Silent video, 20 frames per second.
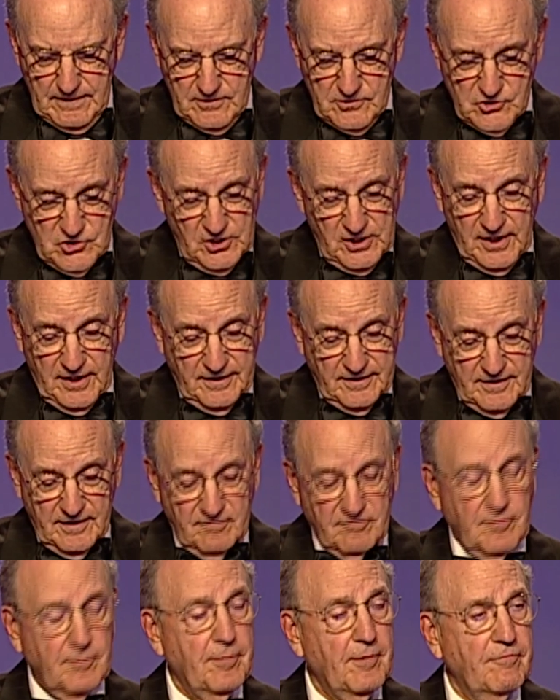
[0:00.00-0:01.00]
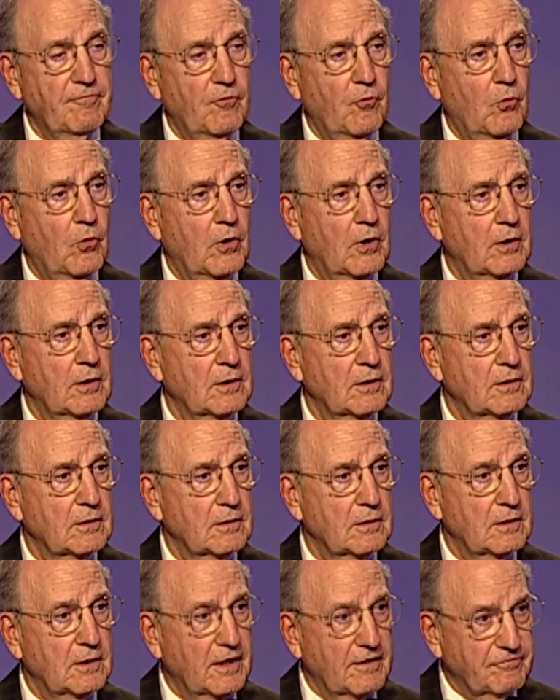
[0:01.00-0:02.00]
She had never before
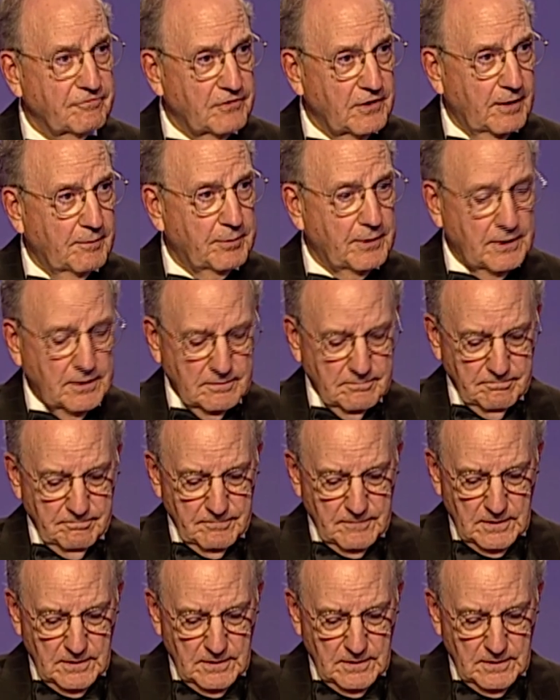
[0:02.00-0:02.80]
left Lebanon.